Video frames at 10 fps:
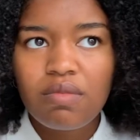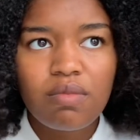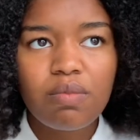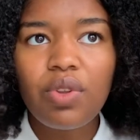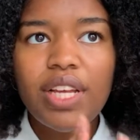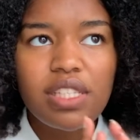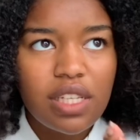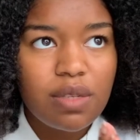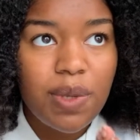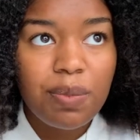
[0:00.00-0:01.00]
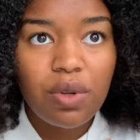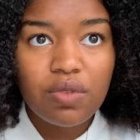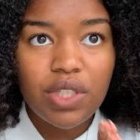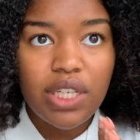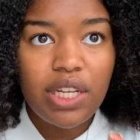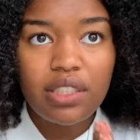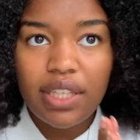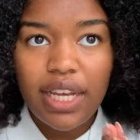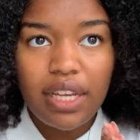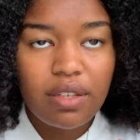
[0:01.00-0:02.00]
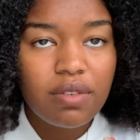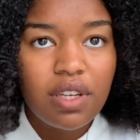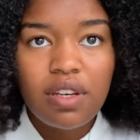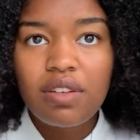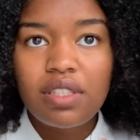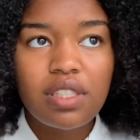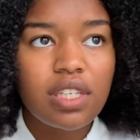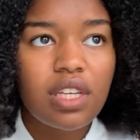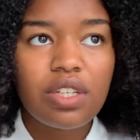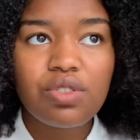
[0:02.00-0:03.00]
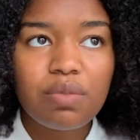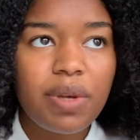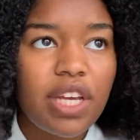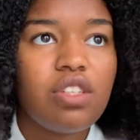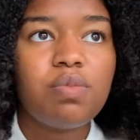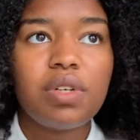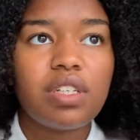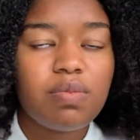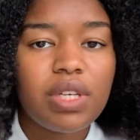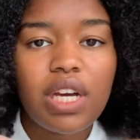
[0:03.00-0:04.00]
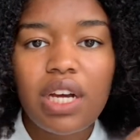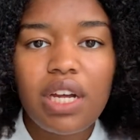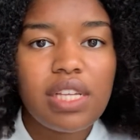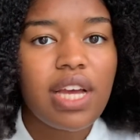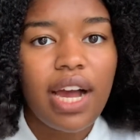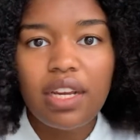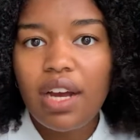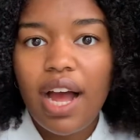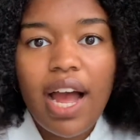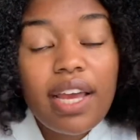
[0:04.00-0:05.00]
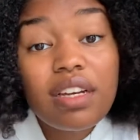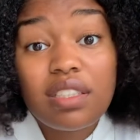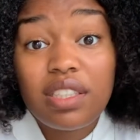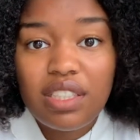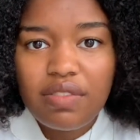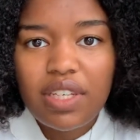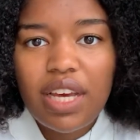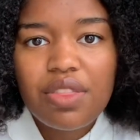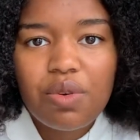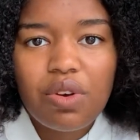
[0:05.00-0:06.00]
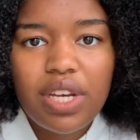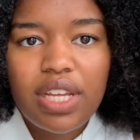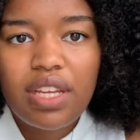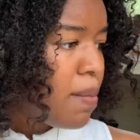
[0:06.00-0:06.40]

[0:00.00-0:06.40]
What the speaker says: Bless these people reading like 600-page books because I couldn't even get through it.